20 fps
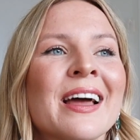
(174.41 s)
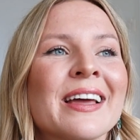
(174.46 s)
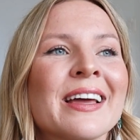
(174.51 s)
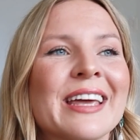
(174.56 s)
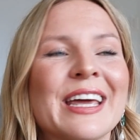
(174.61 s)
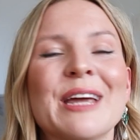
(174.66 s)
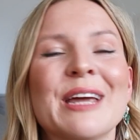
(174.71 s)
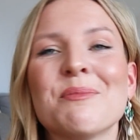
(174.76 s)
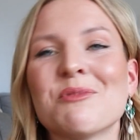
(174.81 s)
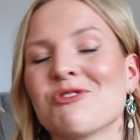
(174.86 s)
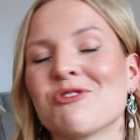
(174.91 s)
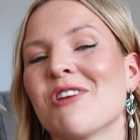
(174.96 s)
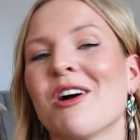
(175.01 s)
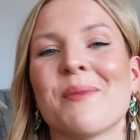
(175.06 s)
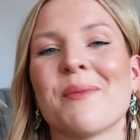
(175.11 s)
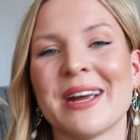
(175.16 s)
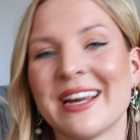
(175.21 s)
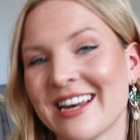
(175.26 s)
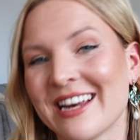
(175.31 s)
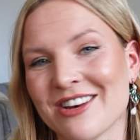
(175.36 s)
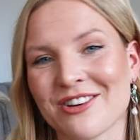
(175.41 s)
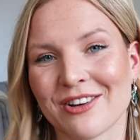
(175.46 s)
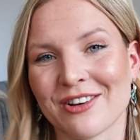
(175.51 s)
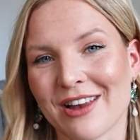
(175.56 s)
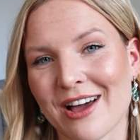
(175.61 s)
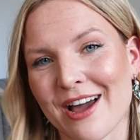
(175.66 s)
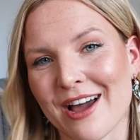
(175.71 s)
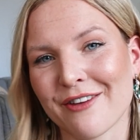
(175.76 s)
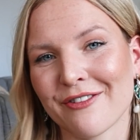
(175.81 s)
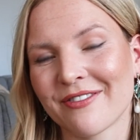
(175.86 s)
keep growing in your
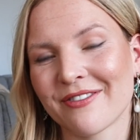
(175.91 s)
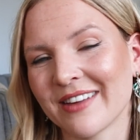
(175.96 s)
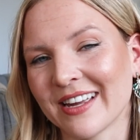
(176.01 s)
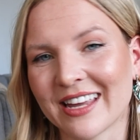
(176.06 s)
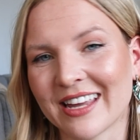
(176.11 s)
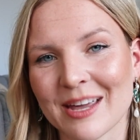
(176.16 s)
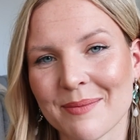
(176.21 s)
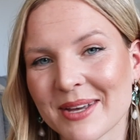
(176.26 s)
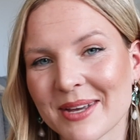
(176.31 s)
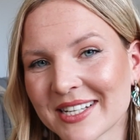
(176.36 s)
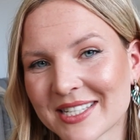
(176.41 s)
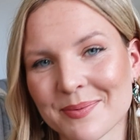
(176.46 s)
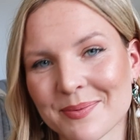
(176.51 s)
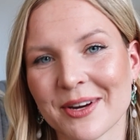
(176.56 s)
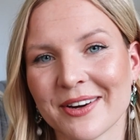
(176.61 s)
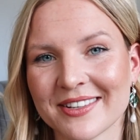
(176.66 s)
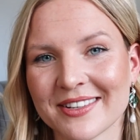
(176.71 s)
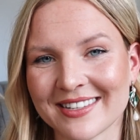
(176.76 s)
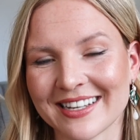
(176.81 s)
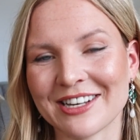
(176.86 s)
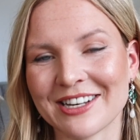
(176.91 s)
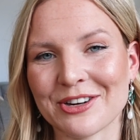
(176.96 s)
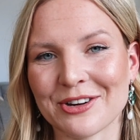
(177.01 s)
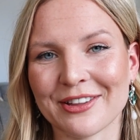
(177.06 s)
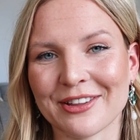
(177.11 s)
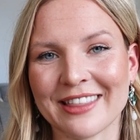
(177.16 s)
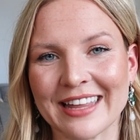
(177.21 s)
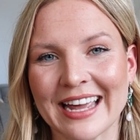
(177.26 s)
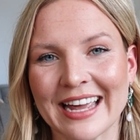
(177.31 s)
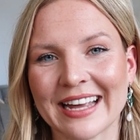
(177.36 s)
life and keep experiencing new
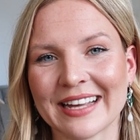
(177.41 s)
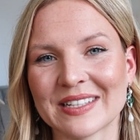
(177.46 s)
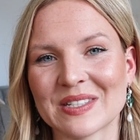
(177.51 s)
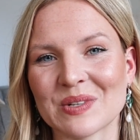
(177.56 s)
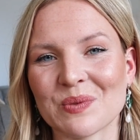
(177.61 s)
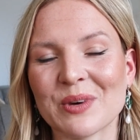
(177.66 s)
things,